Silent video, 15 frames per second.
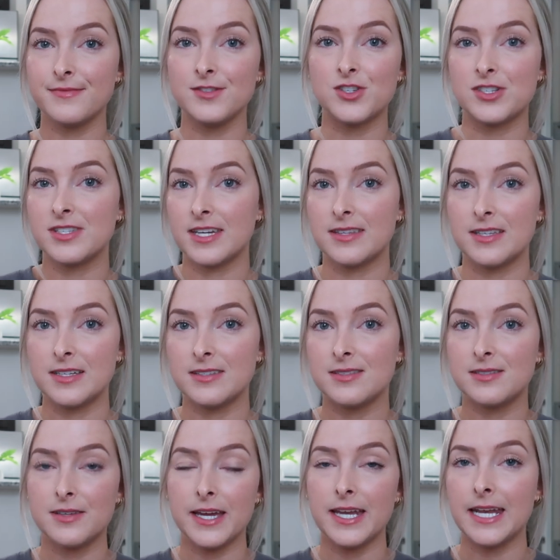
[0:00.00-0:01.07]
just like
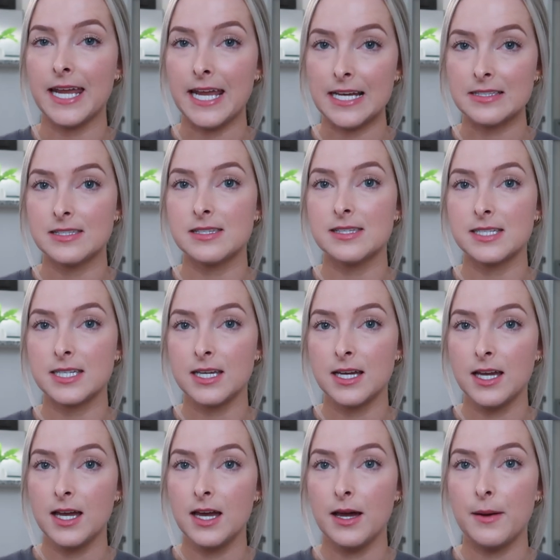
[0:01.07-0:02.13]
this, enhanced
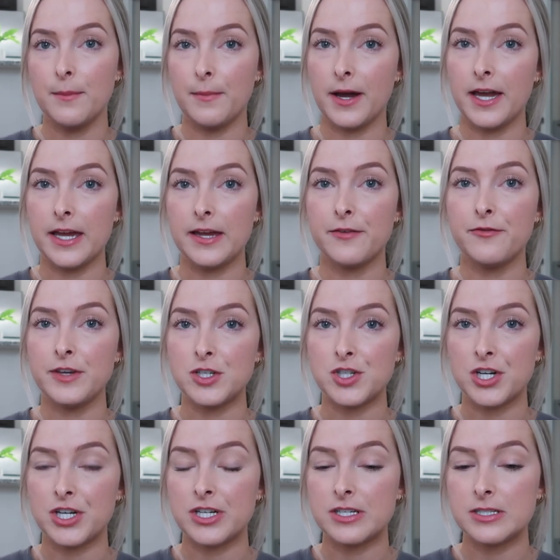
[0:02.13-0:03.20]
my
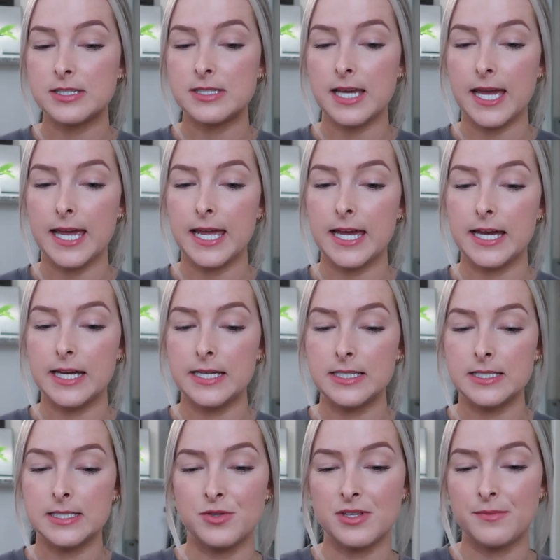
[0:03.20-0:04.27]
features
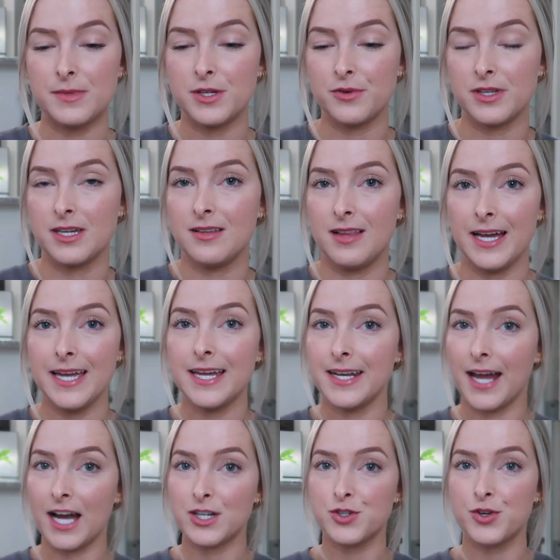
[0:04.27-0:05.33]
and do something really light and
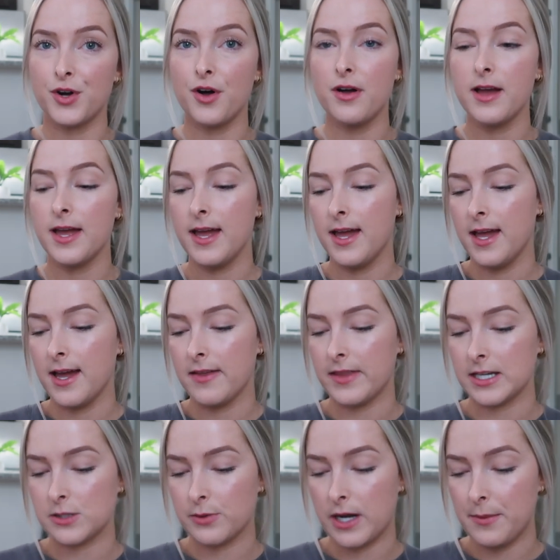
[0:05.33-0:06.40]
natural. And
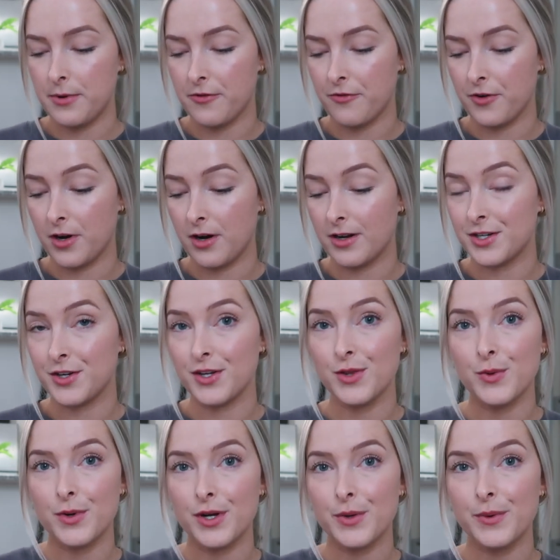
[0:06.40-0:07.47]
that's what I prefer during
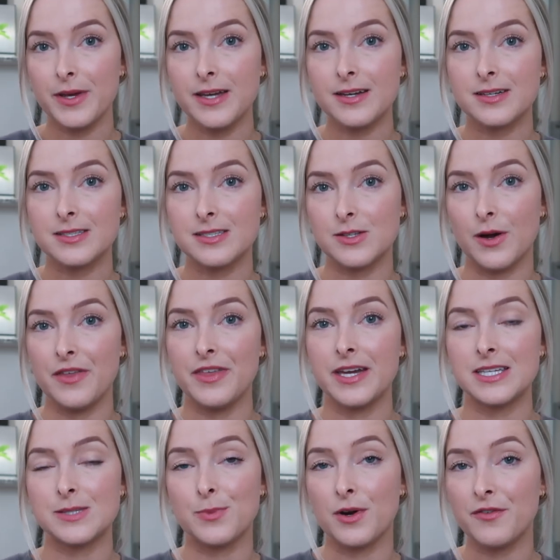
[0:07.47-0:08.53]
the work week. So I think
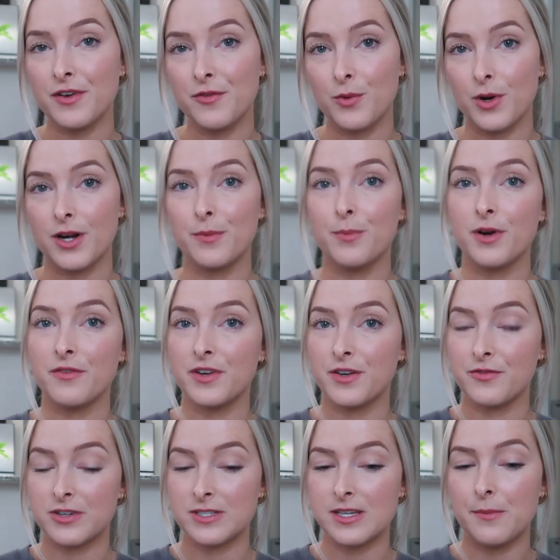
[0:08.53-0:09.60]
it's perfect for work, perfect
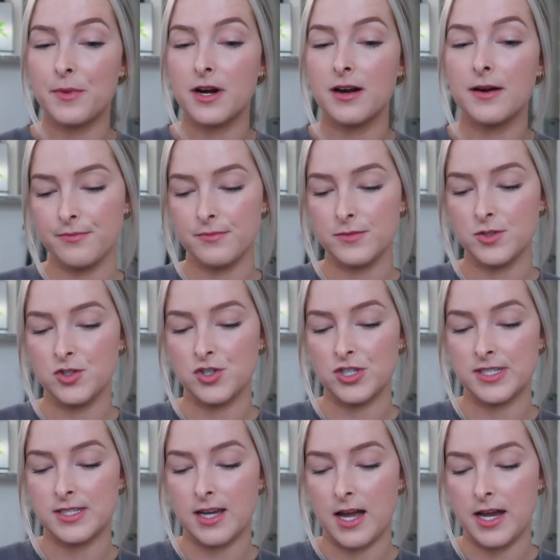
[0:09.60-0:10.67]
for summer.
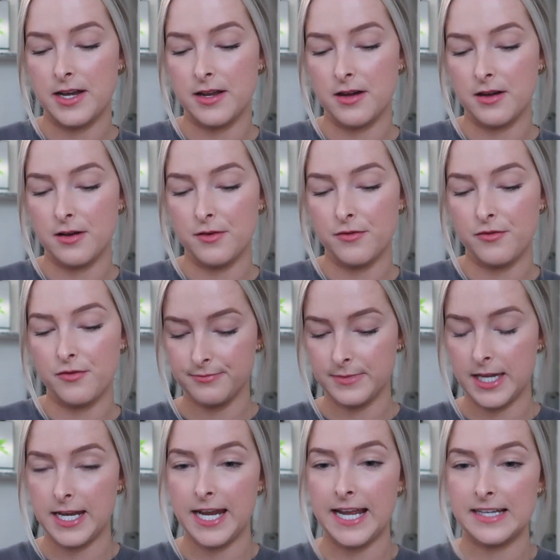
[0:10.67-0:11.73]
Just kind of
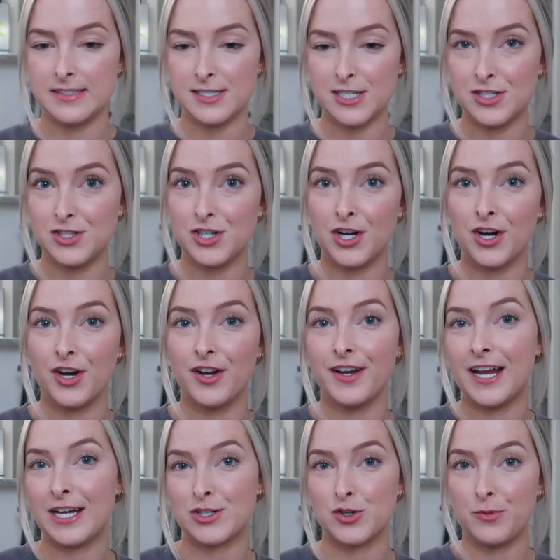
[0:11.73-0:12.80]
enhances your
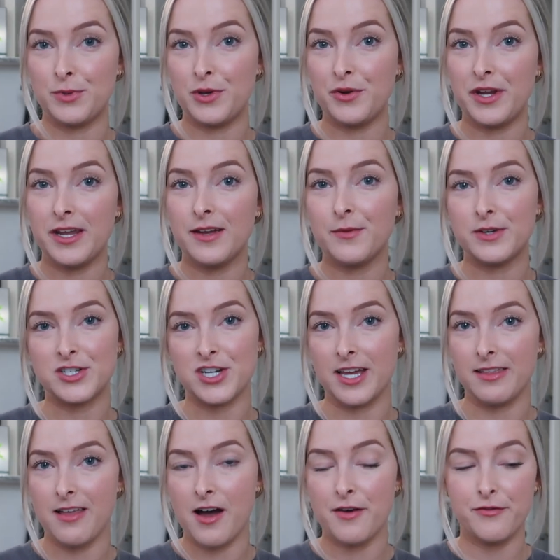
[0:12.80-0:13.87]
natural beauty, which I
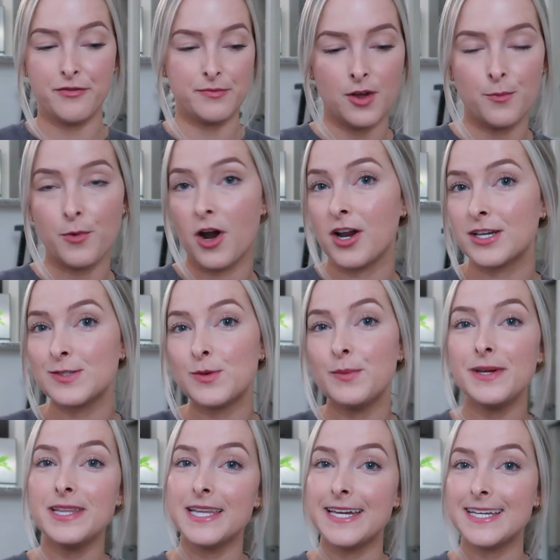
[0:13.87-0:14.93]
love. Products will
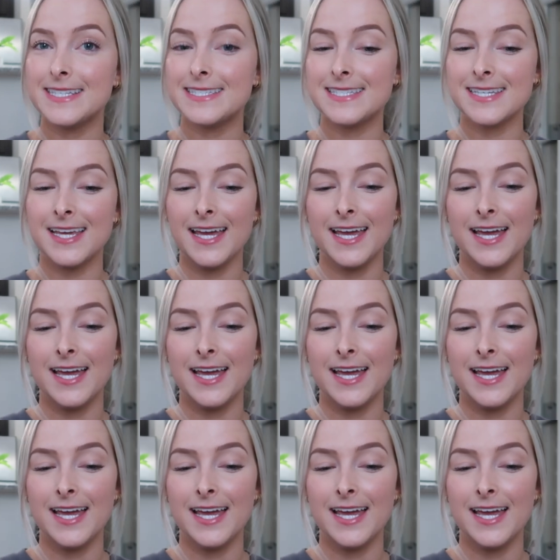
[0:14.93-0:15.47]
be linked